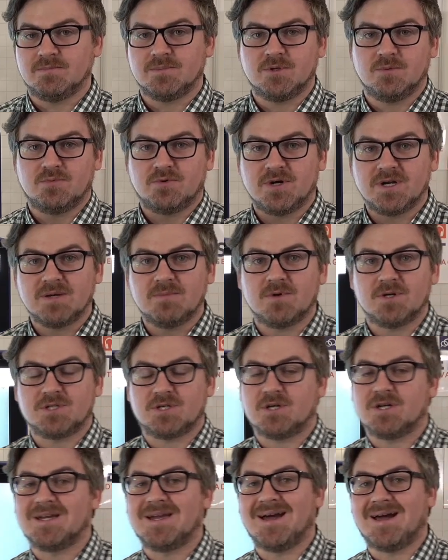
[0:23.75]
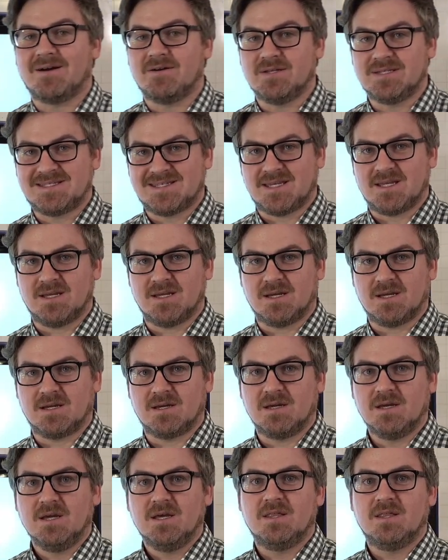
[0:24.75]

you pretty much are guaranteeing